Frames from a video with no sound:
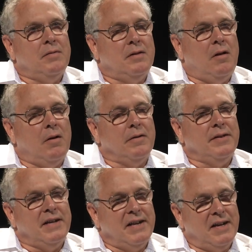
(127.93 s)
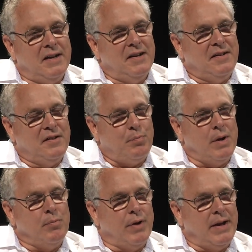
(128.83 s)
longer than a
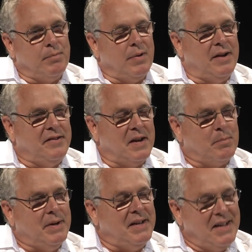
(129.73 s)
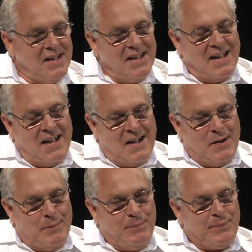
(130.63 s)
spring break project, but
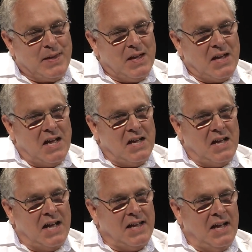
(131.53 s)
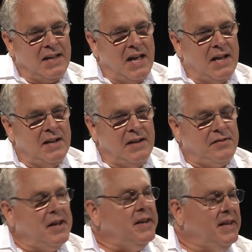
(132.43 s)
I
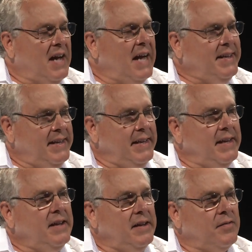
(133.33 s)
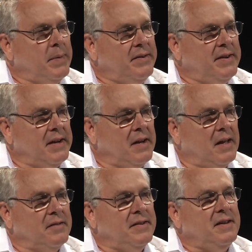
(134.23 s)
studied IT, information
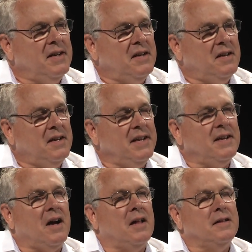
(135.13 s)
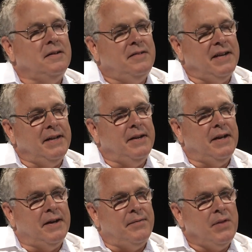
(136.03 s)
technology, in college, and
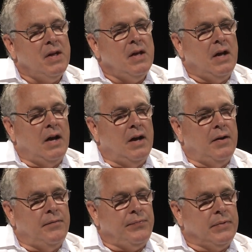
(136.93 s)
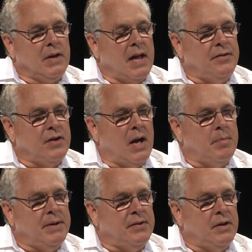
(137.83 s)
got a
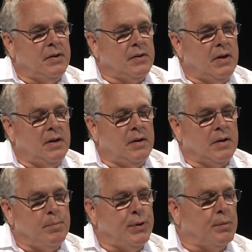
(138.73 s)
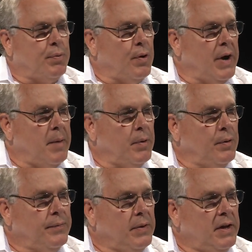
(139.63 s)
job as a computer
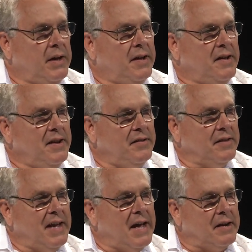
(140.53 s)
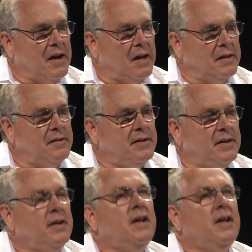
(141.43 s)
programmer initially out of college, and